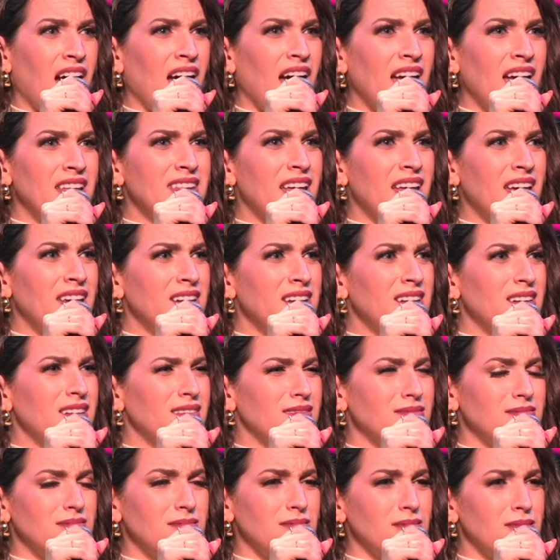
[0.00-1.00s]
And then
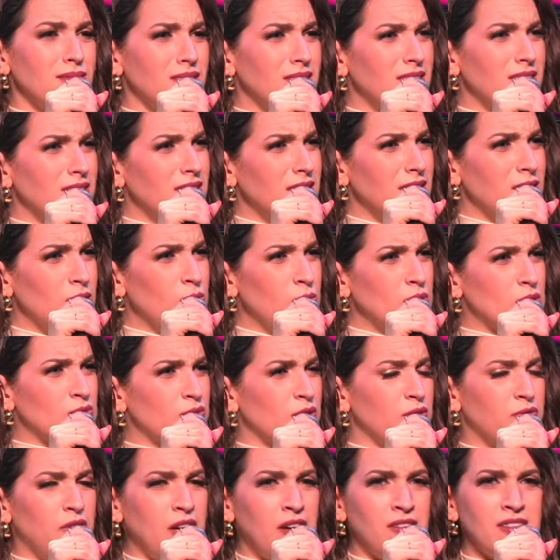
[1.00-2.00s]
it was
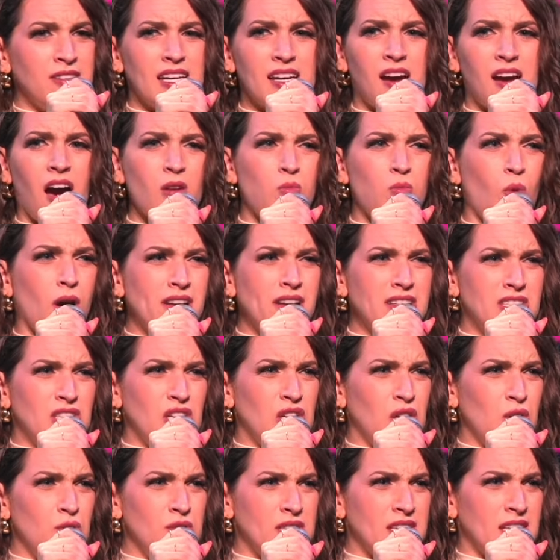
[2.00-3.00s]
revealed that God wanted to
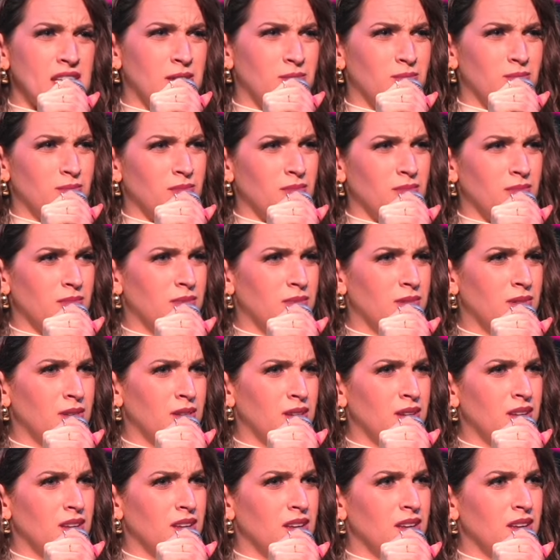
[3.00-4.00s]
use him
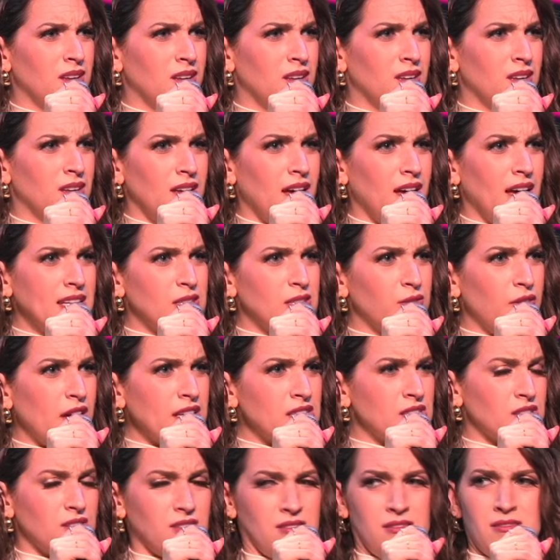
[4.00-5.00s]
as a
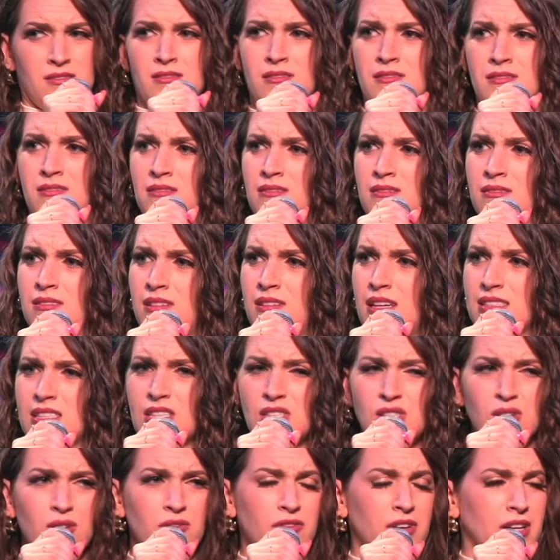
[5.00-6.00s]
vessel, as a
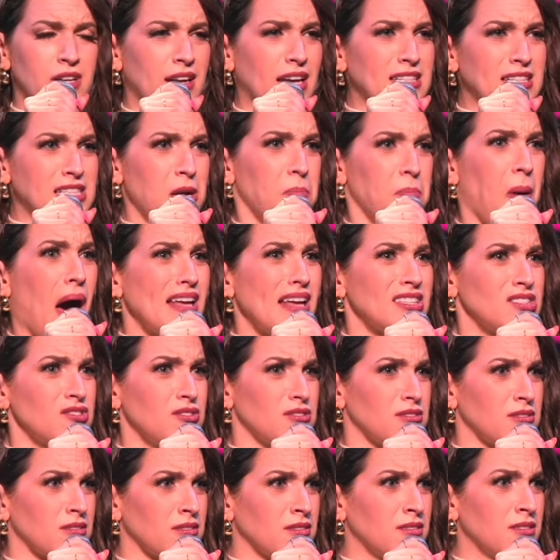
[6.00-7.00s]
servant, as an
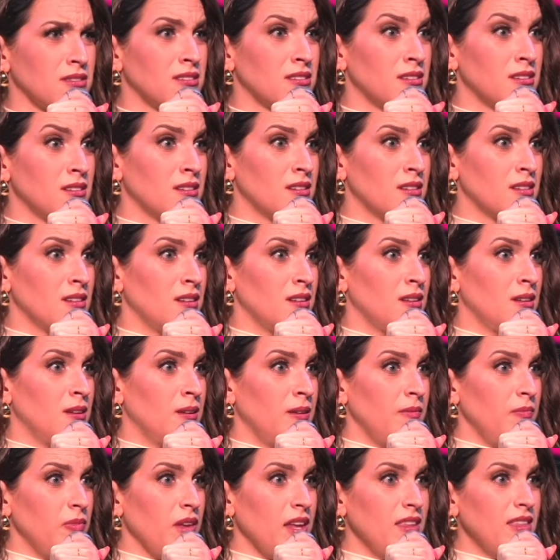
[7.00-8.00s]
apostle.
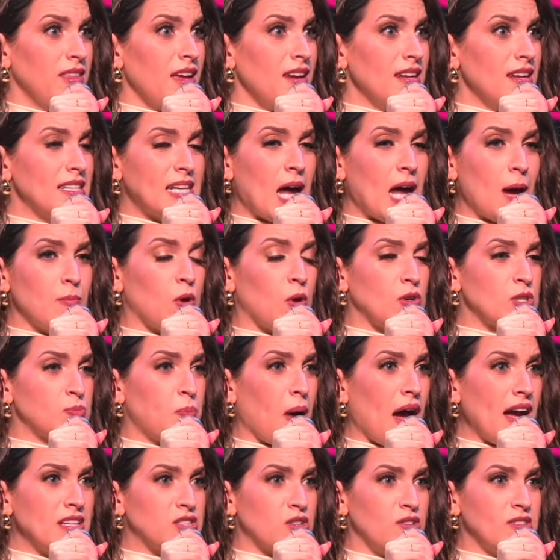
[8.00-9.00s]
And then as time goes
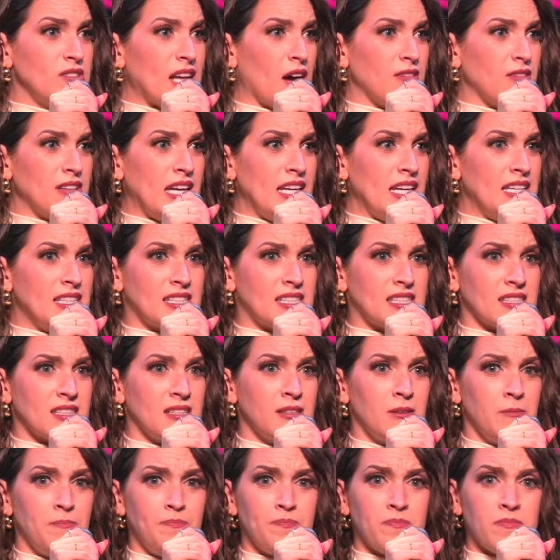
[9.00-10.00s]
by, it turns out he's
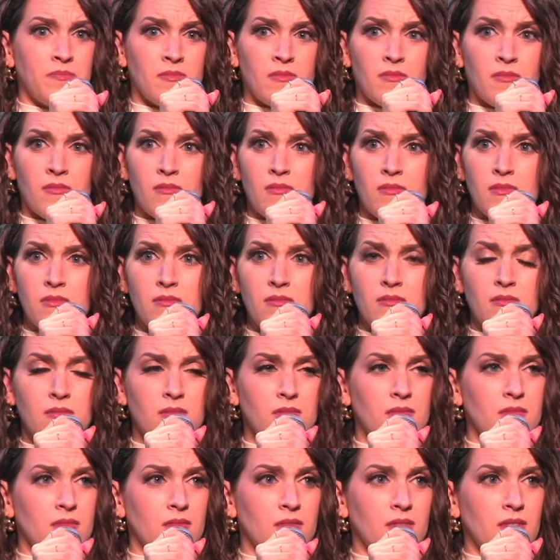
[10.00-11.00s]

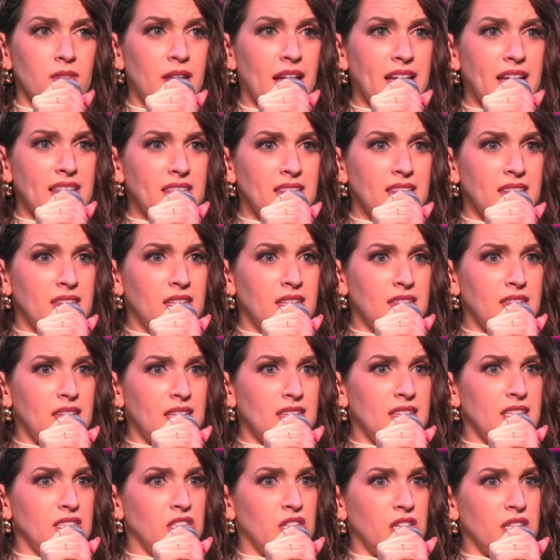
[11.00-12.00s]
like
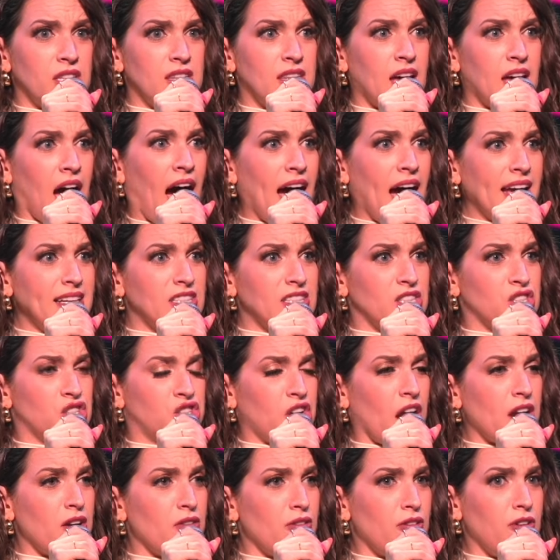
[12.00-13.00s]
the highest
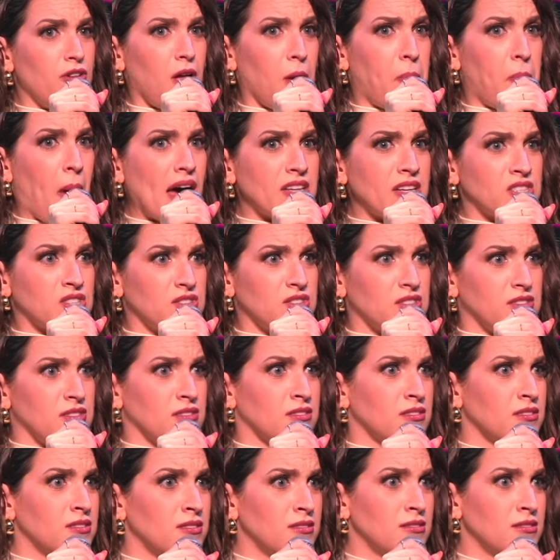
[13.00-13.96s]
general apostle.